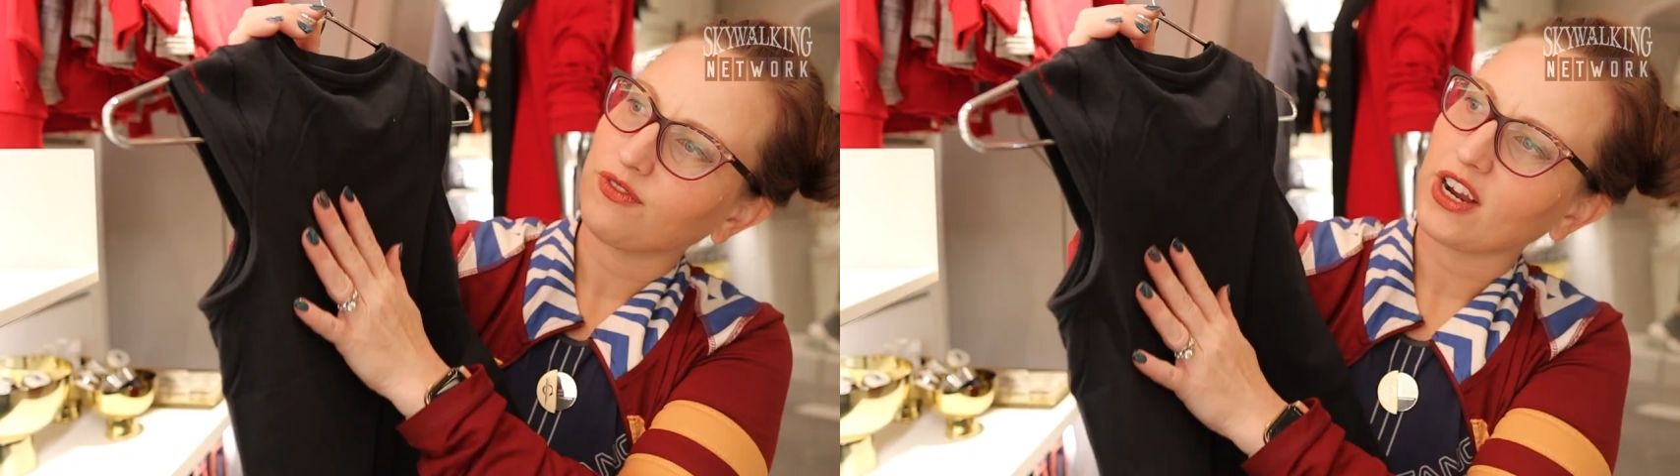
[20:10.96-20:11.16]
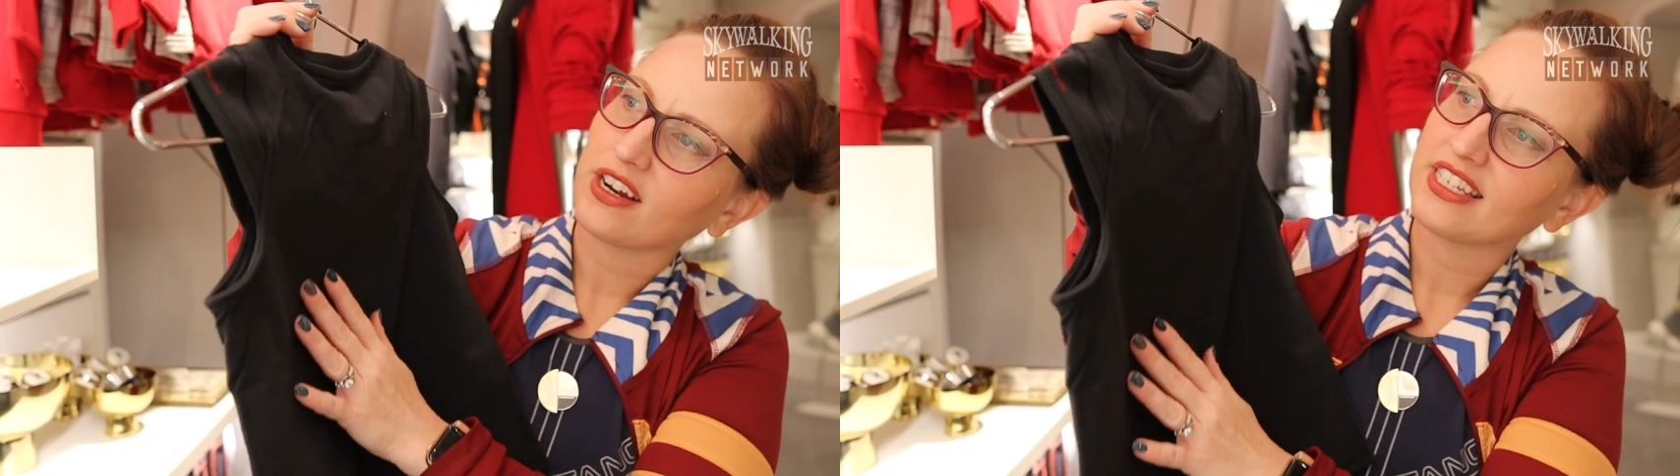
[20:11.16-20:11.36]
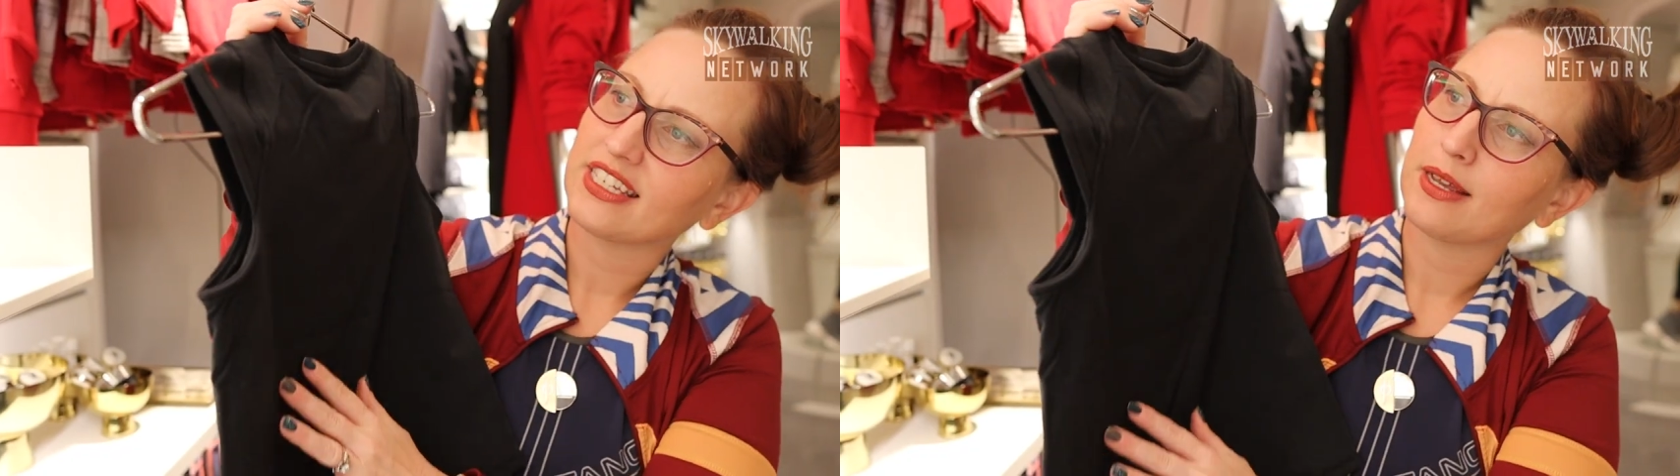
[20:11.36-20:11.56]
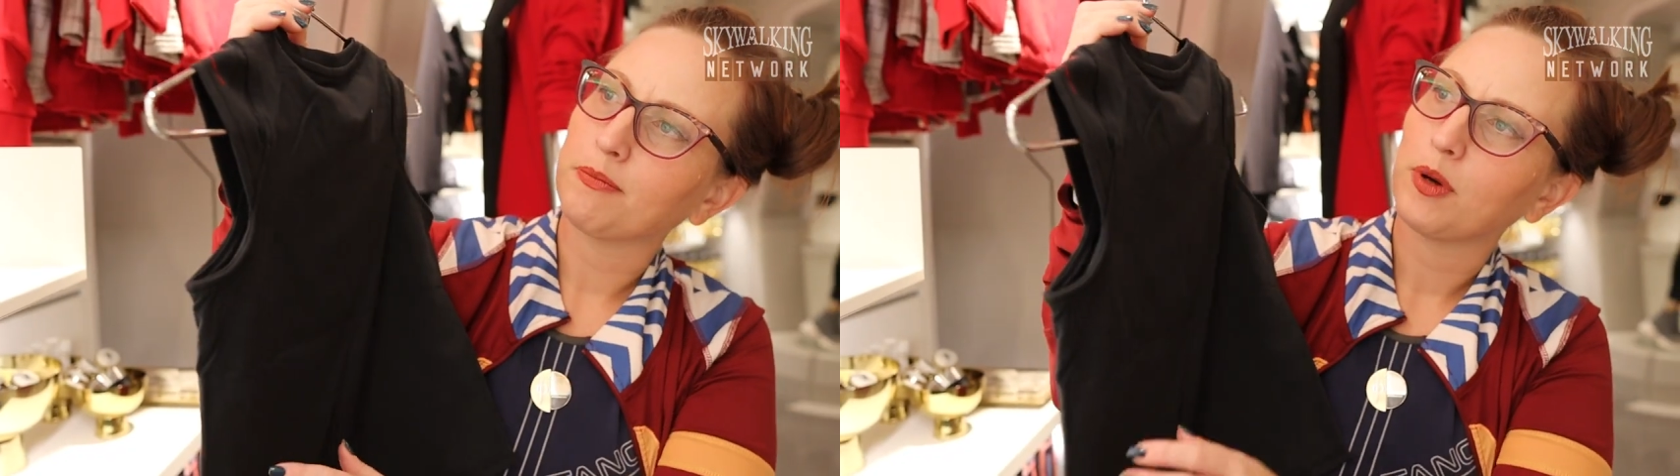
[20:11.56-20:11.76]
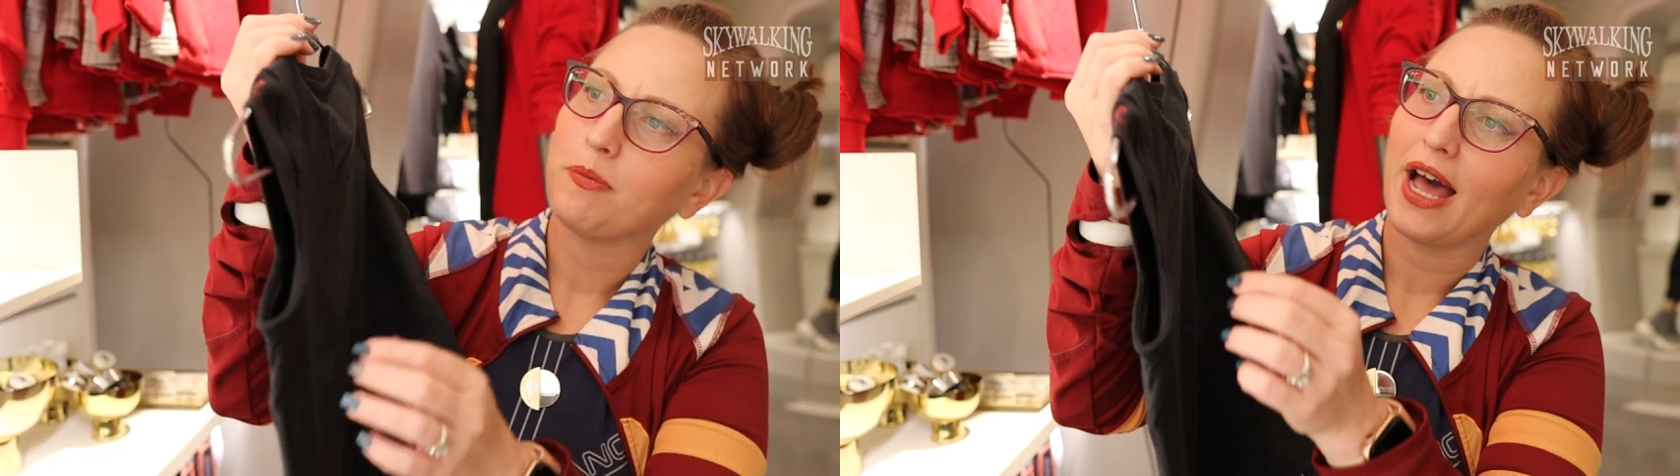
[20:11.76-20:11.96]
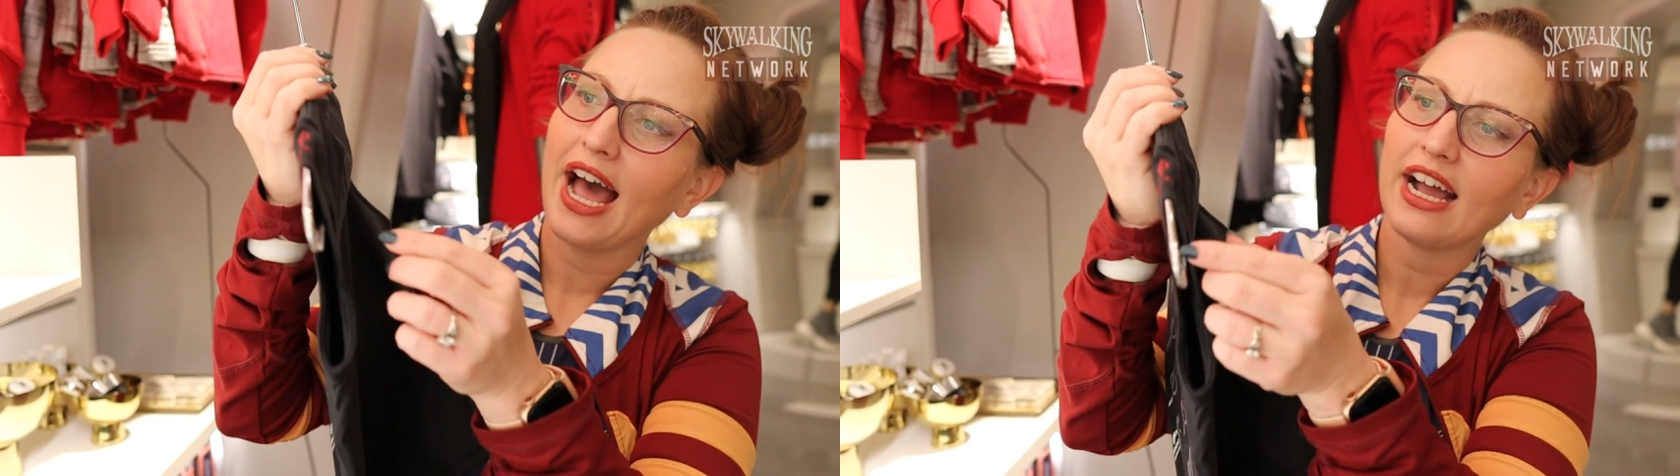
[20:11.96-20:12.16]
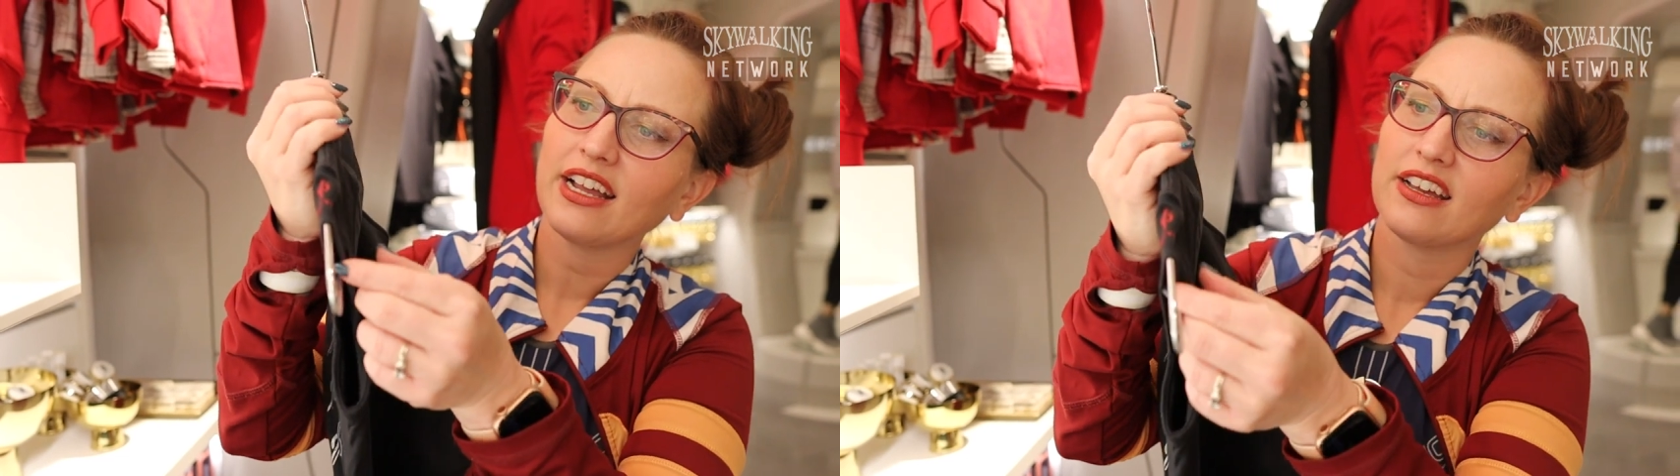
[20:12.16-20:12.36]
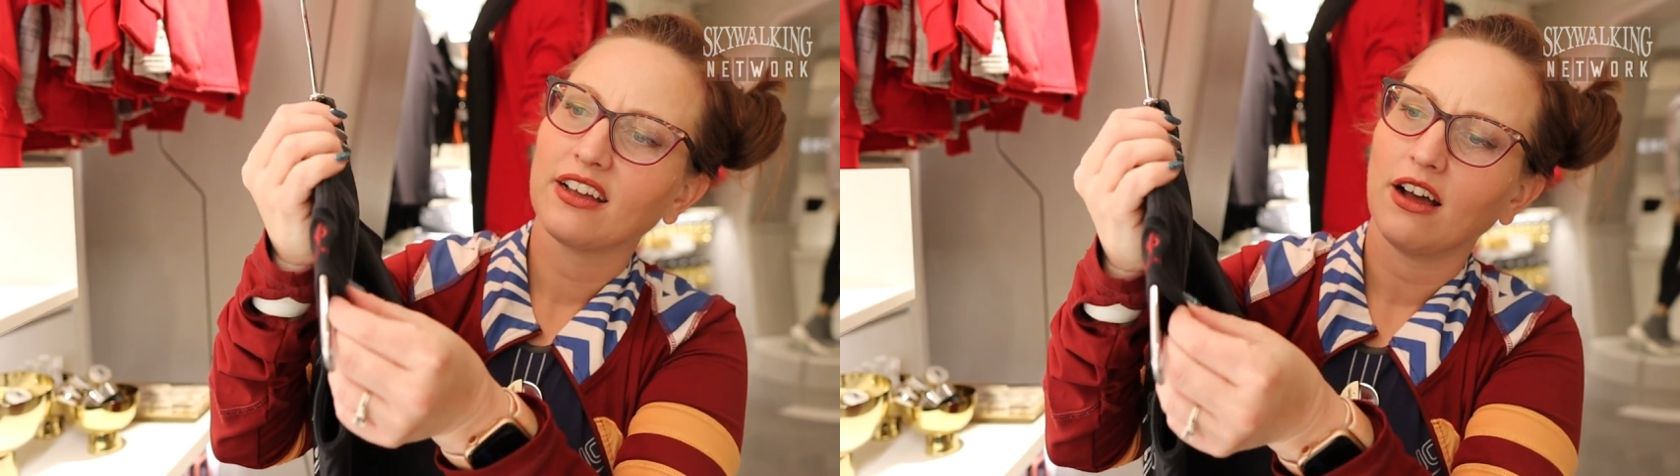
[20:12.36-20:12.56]
very simple
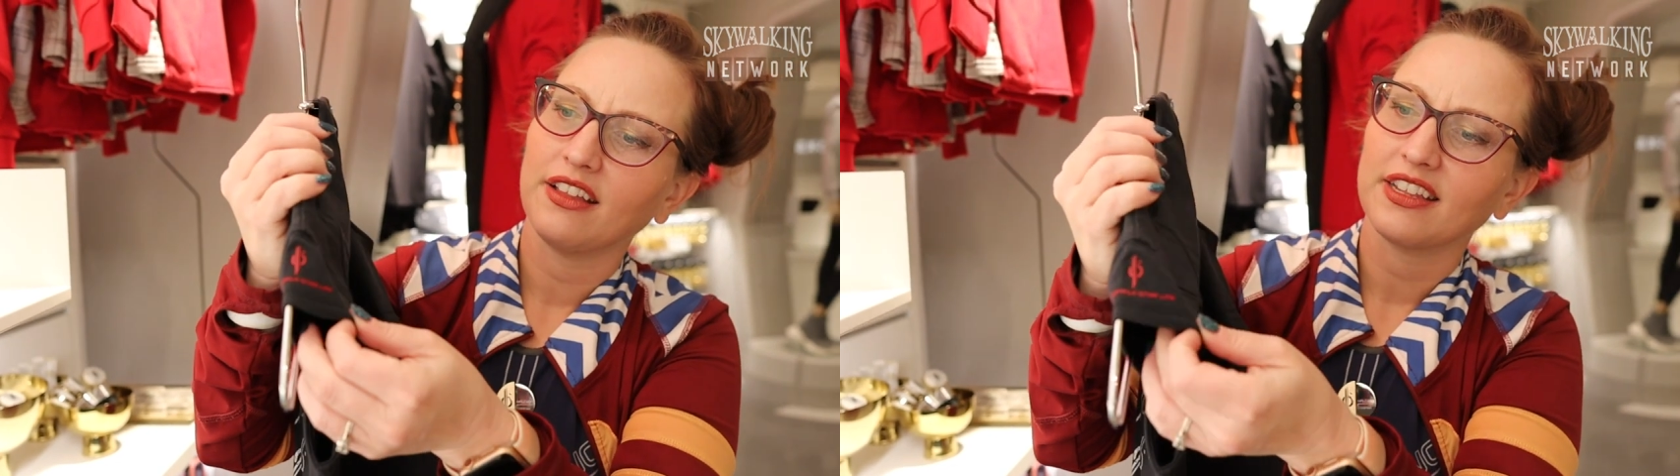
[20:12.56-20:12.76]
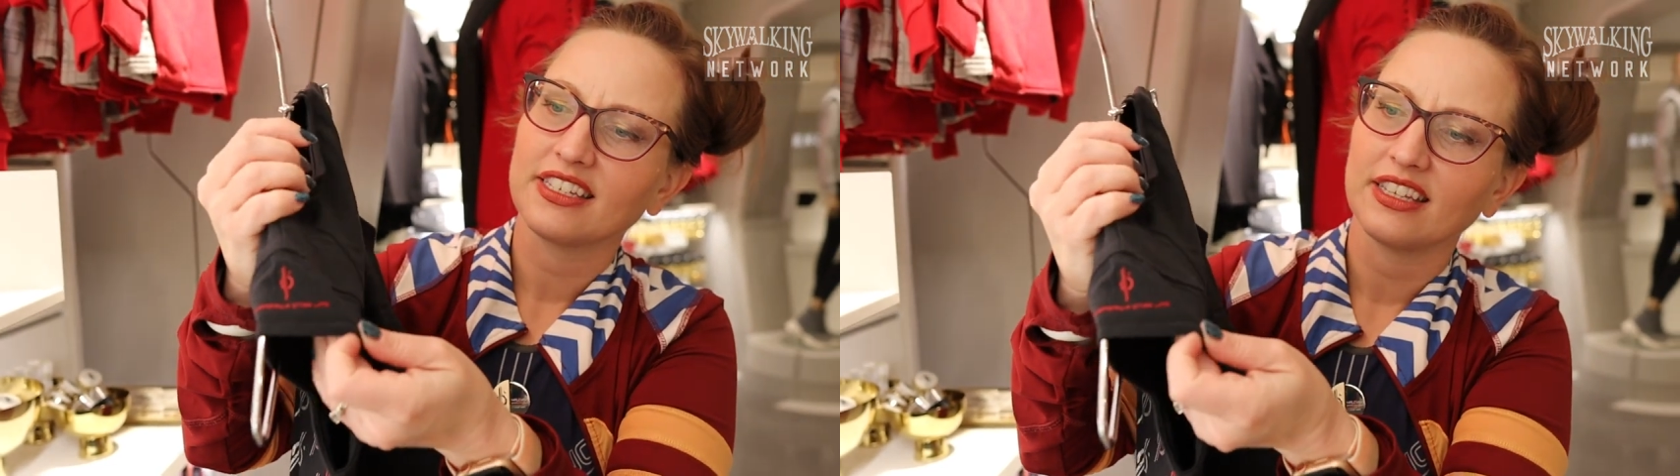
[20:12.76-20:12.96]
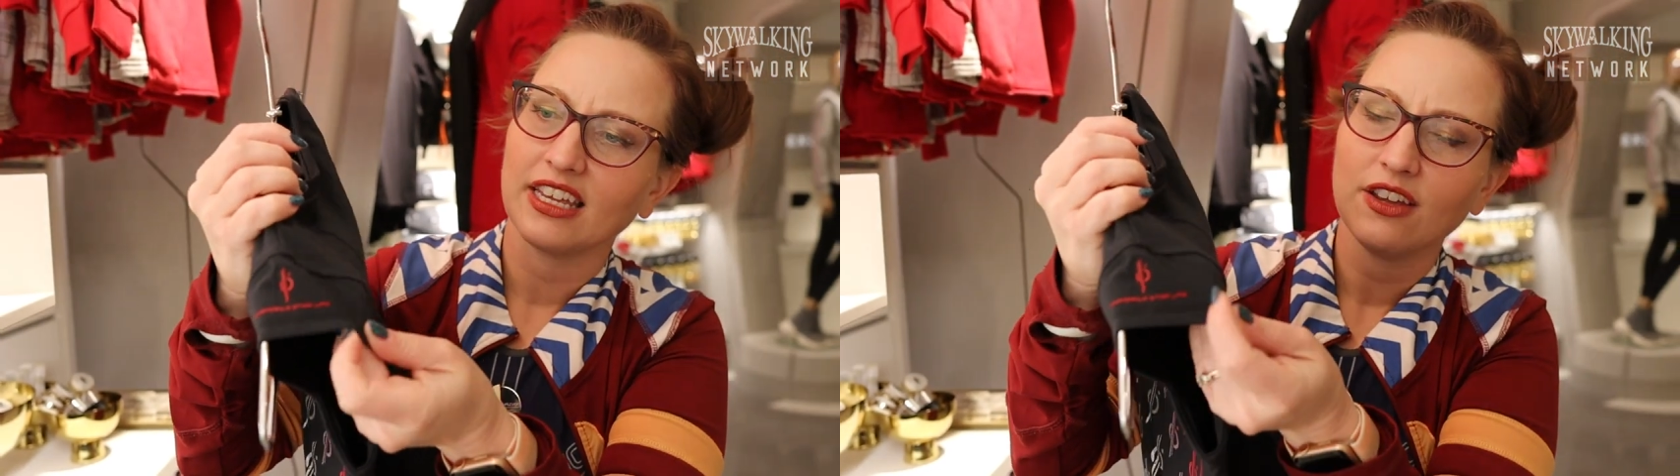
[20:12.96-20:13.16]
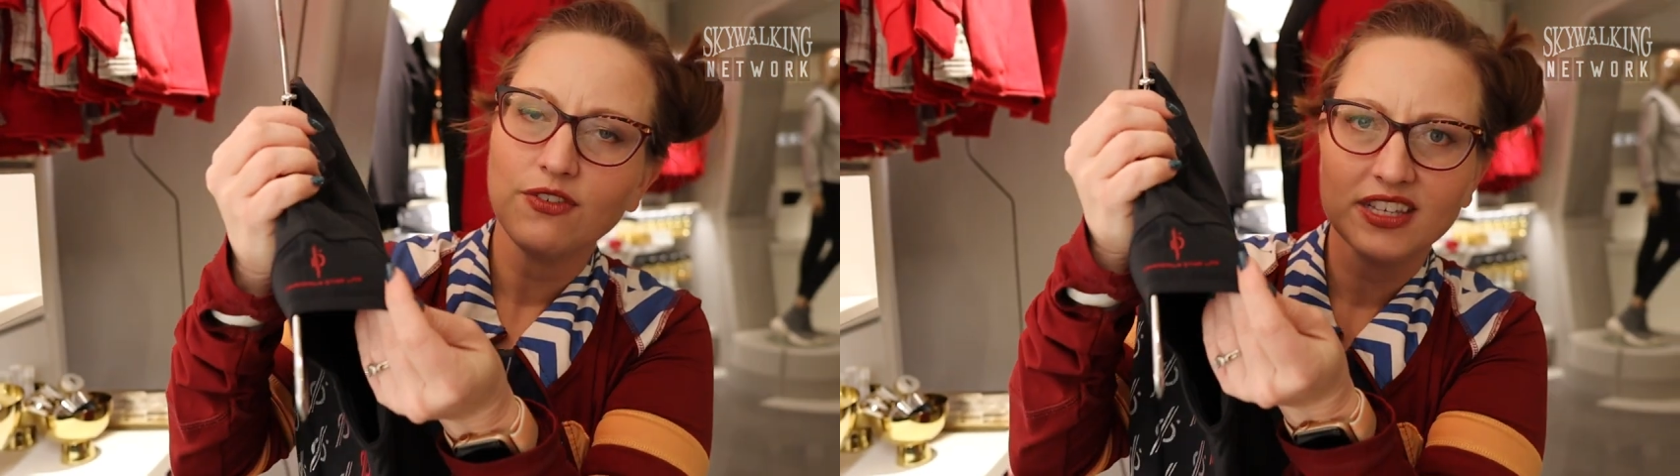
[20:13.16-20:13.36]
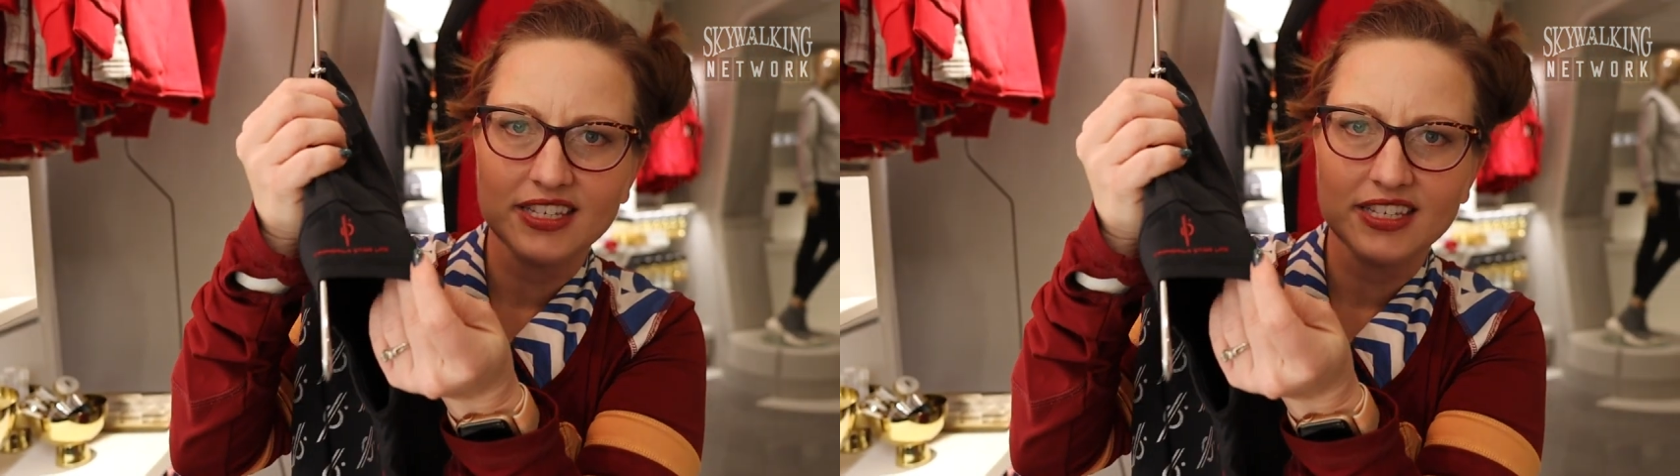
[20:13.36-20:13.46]
back on the sleeve.